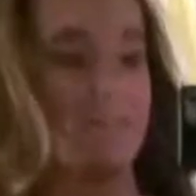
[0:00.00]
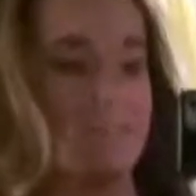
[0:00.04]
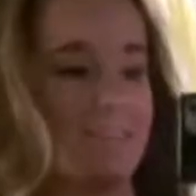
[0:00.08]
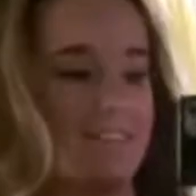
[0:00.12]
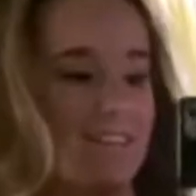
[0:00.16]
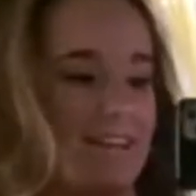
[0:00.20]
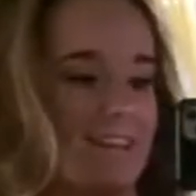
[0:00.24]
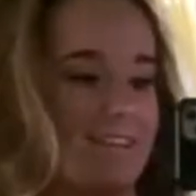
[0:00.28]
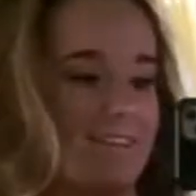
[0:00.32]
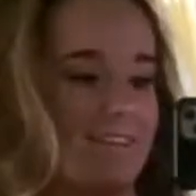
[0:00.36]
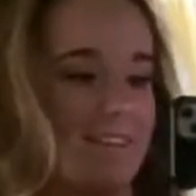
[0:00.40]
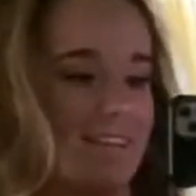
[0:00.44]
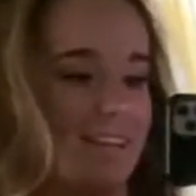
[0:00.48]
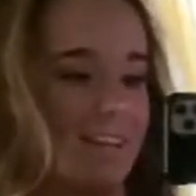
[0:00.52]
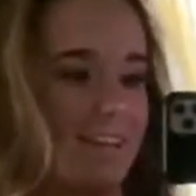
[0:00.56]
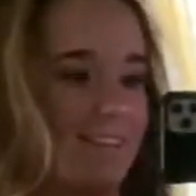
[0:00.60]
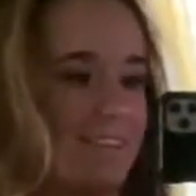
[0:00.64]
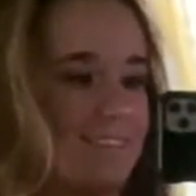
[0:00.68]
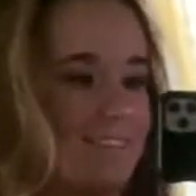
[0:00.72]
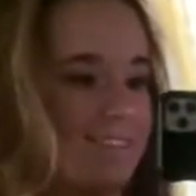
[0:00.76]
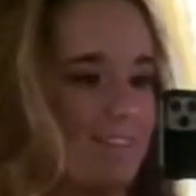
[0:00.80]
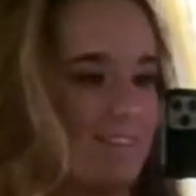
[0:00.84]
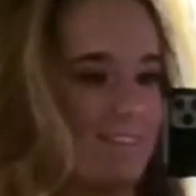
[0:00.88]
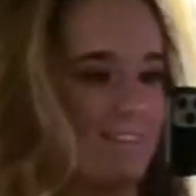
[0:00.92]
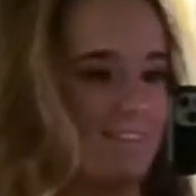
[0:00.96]
than I think it's
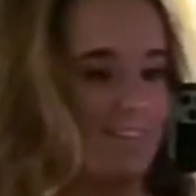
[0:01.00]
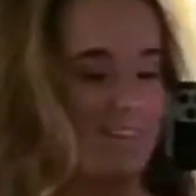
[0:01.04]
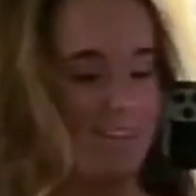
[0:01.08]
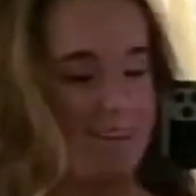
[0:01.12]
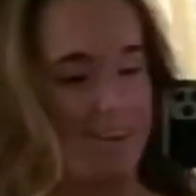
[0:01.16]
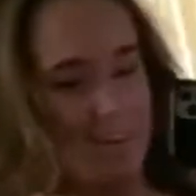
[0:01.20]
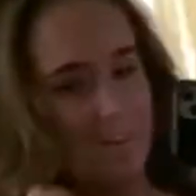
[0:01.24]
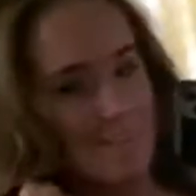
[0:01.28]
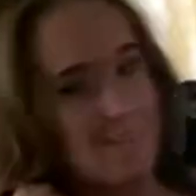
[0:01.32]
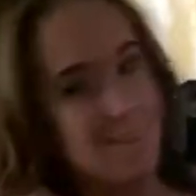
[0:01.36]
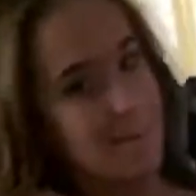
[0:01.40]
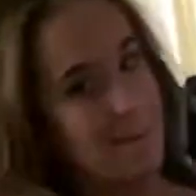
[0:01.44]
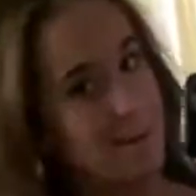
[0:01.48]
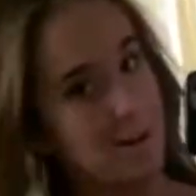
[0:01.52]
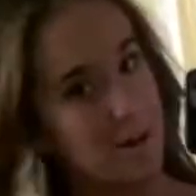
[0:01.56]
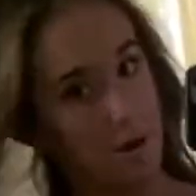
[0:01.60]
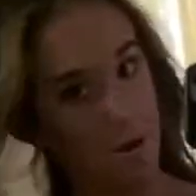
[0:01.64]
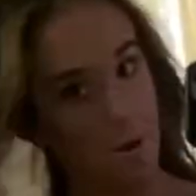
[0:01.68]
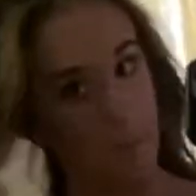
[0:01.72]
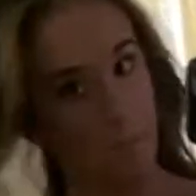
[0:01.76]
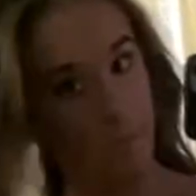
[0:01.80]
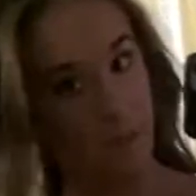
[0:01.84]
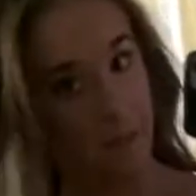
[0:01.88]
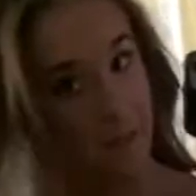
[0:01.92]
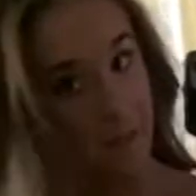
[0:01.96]
gonna turn out,
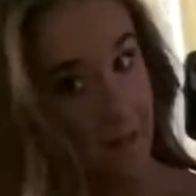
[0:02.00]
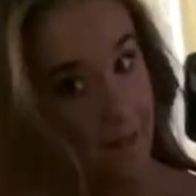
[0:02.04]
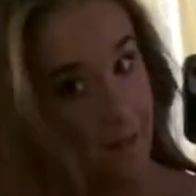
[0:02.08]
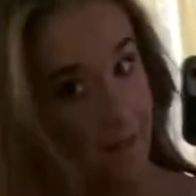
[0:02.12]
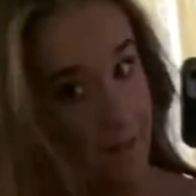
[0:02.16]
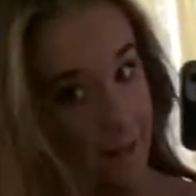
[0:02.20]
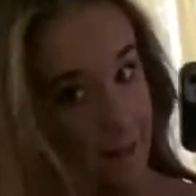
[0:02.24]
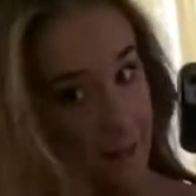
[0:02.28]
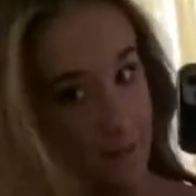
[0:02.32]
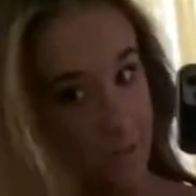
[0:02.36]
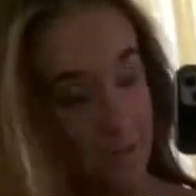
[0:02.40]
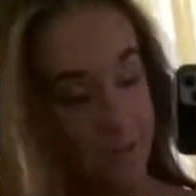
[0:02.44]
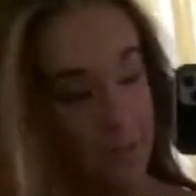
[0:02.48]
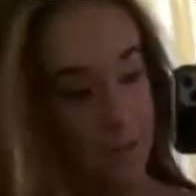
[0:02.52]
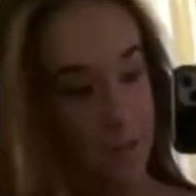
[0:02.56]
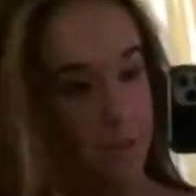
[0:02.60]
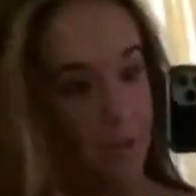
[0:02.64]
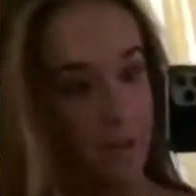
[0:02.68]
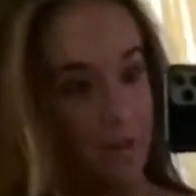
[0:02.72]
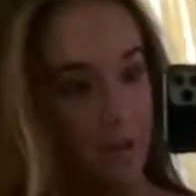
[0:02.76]
but I also